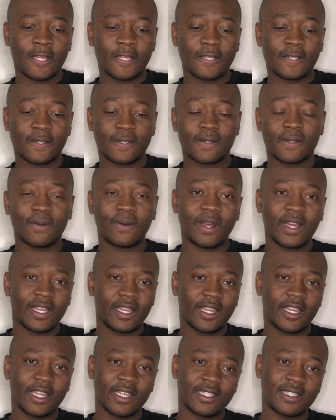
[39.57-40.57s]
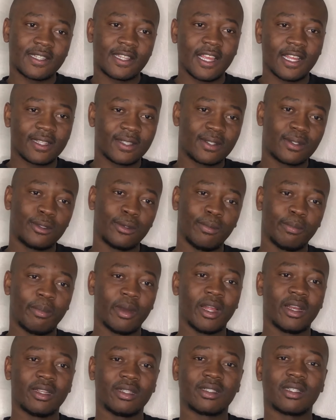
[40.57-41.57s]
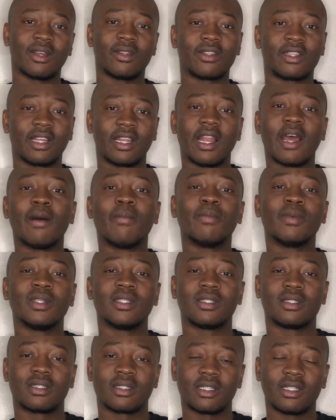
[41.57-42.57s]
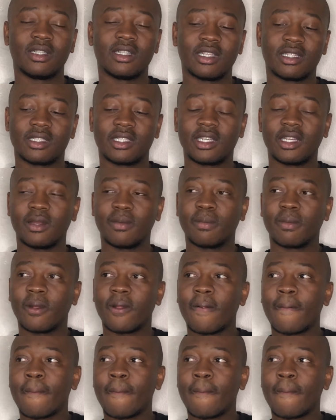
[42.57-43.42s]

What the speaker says: So I guess that's to balance out the numbers in the team.